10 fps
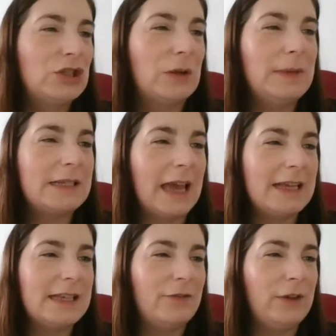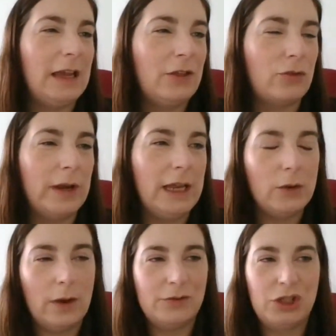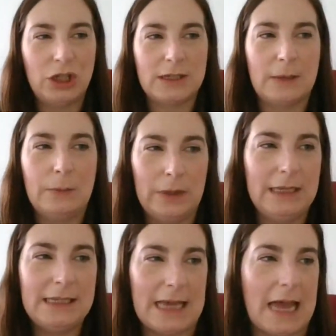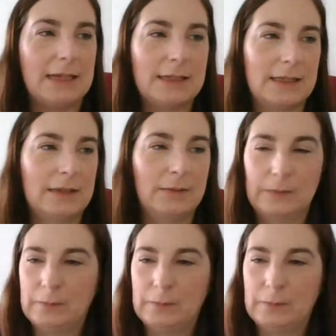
So, Miss Cater, for year three, you have chosen Princess.